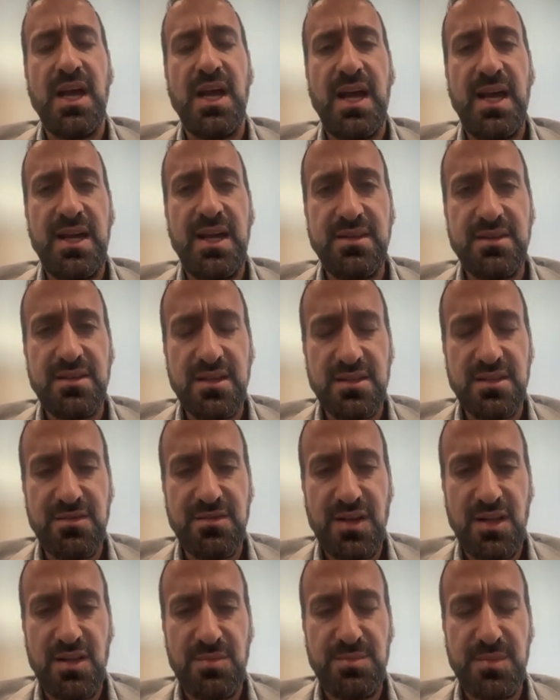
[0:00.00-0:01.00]
and the
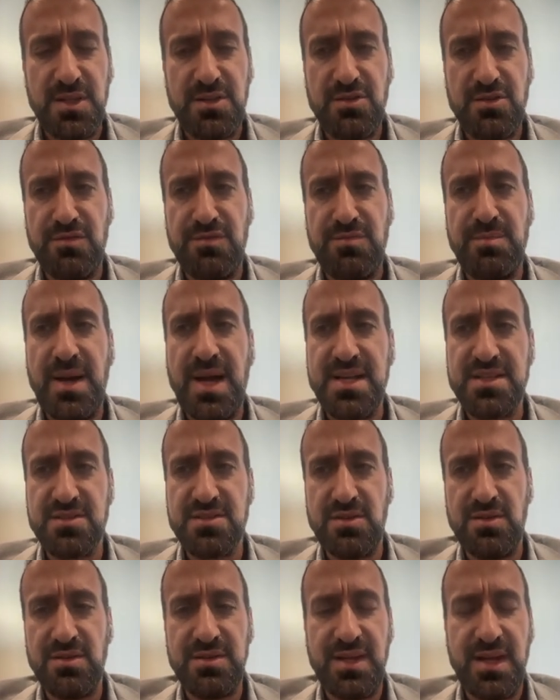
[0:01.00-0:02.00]
development of
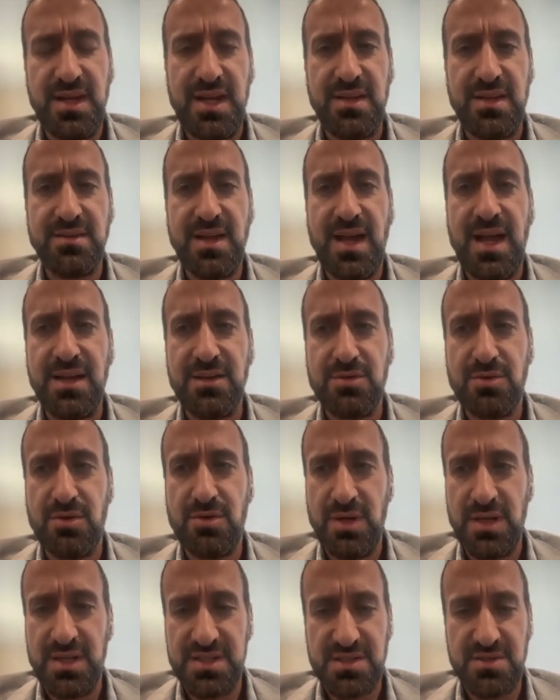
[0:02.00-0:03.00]
MASLD and
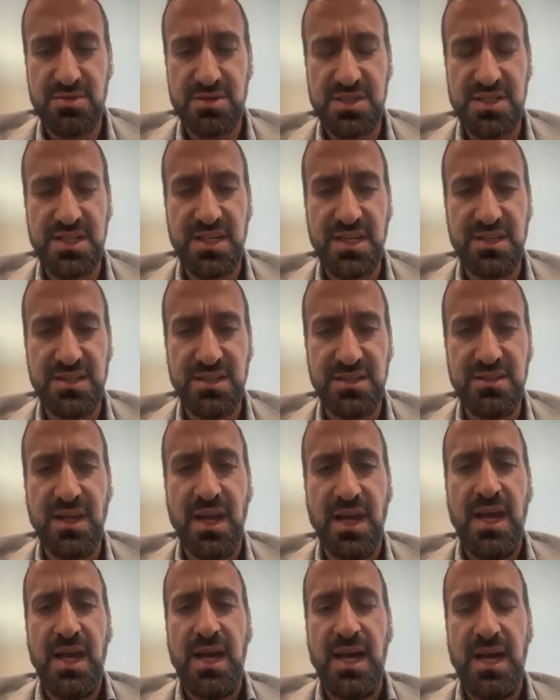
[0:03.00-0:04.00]
alcohol-associated
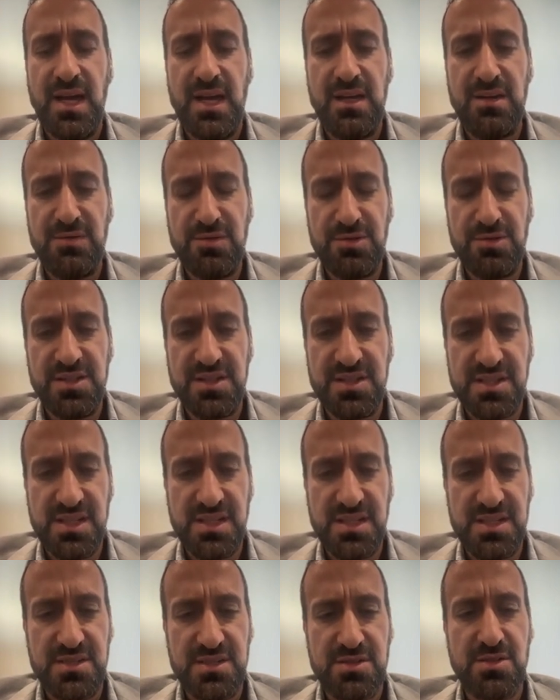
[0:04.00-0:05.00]
liver
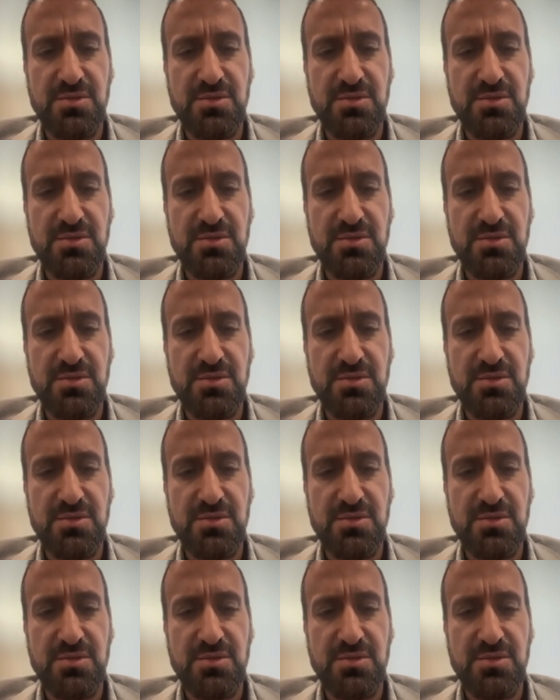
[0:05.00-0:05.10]
disease.